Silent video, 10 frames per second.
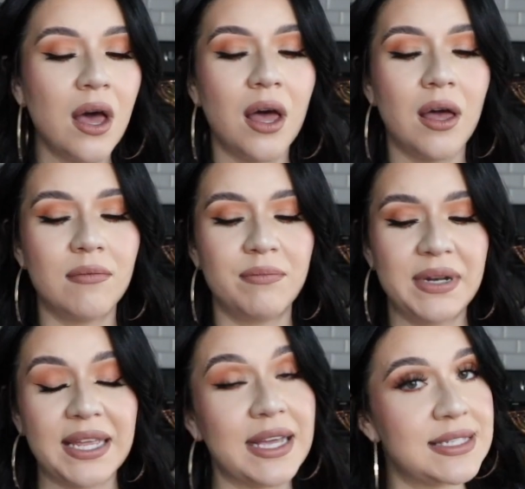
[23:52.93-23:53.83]
But
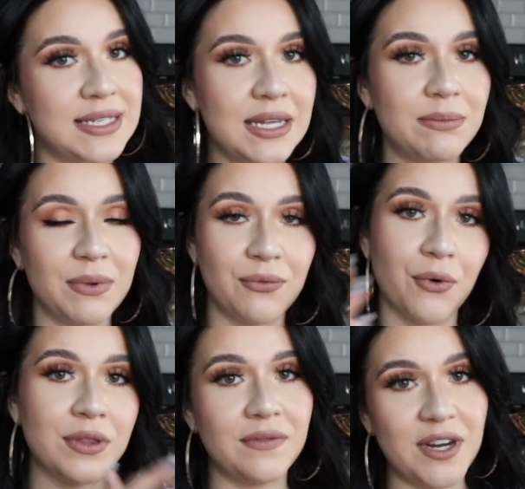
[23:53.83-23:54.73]
like I said
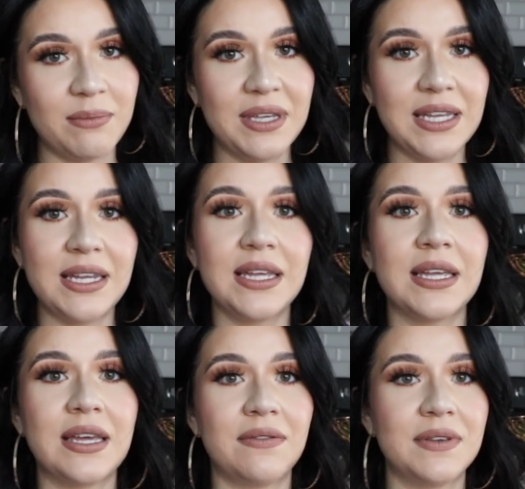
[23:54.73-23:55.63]
before in the very beginning,
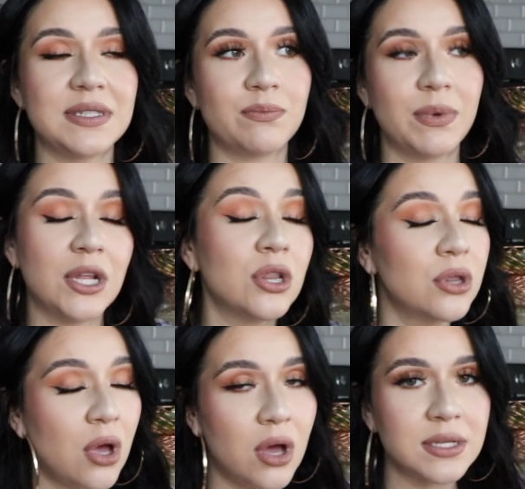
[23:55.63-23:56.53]
if it's been a
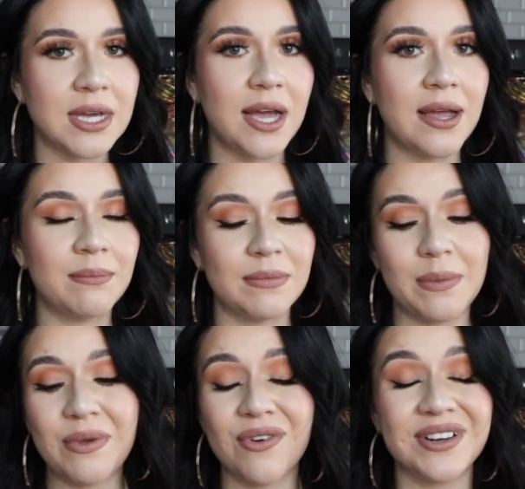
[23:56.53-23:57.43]
long time,
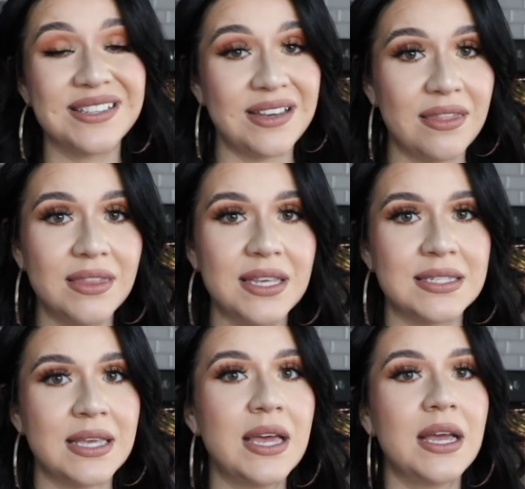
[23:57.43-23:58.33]
maybe you've already done
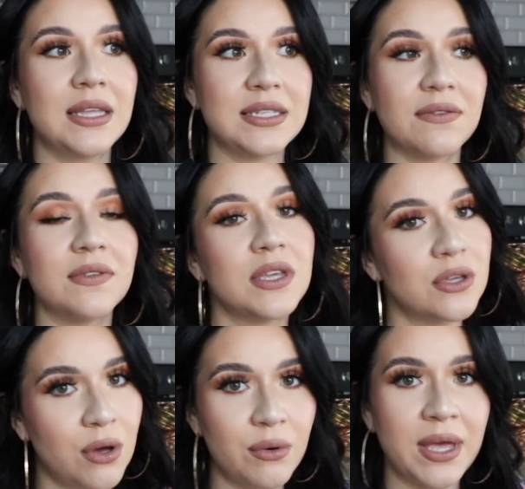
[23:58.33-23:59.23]
this, definitely
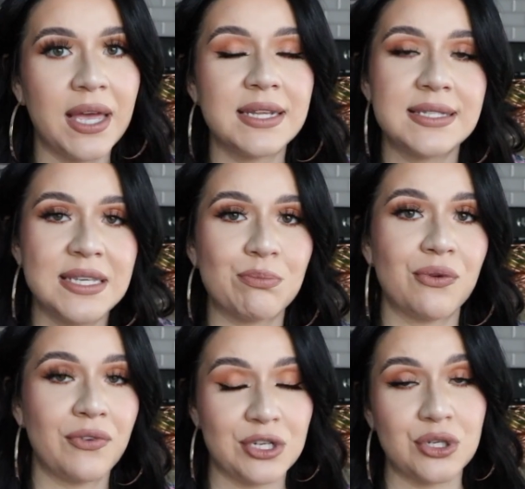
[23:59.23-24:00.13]
go ahead and seek
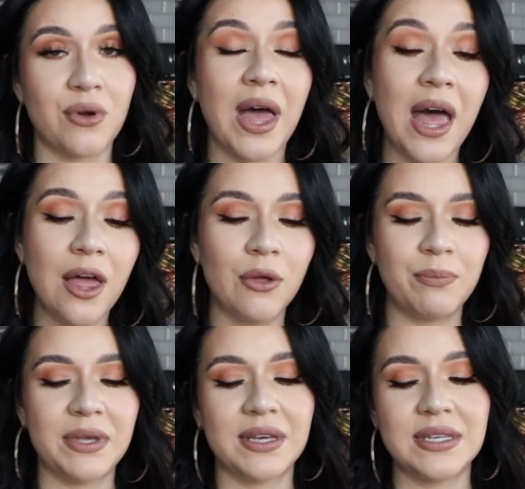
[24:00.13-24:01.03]
professional
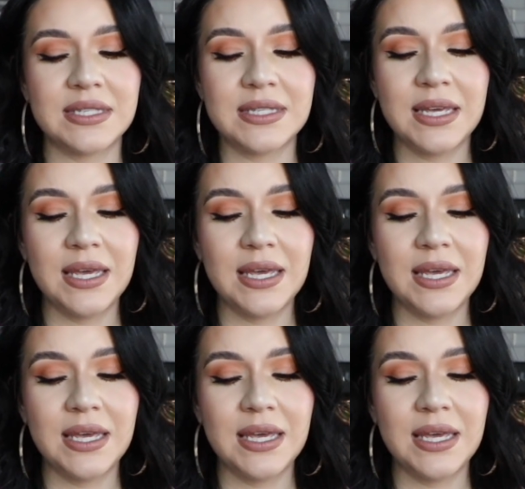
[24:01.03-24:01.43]
help because,